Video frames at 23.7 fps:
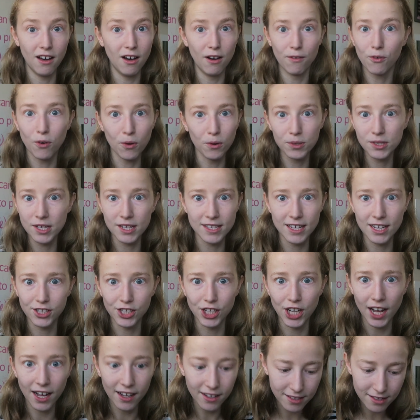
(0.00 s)
of course I
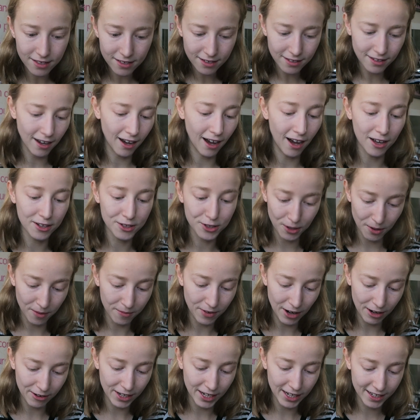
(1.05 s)
said yes. So
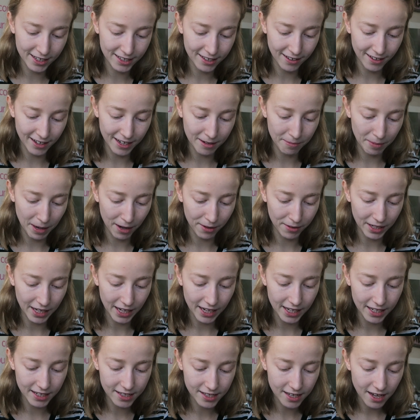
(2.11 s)
I'm very excited about
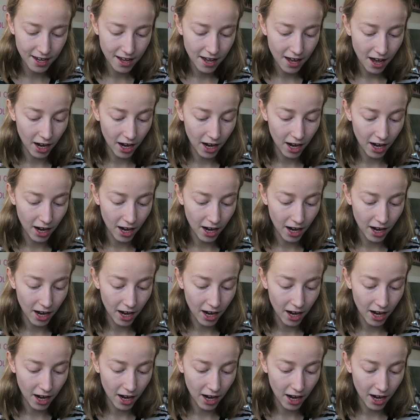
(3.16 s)
these.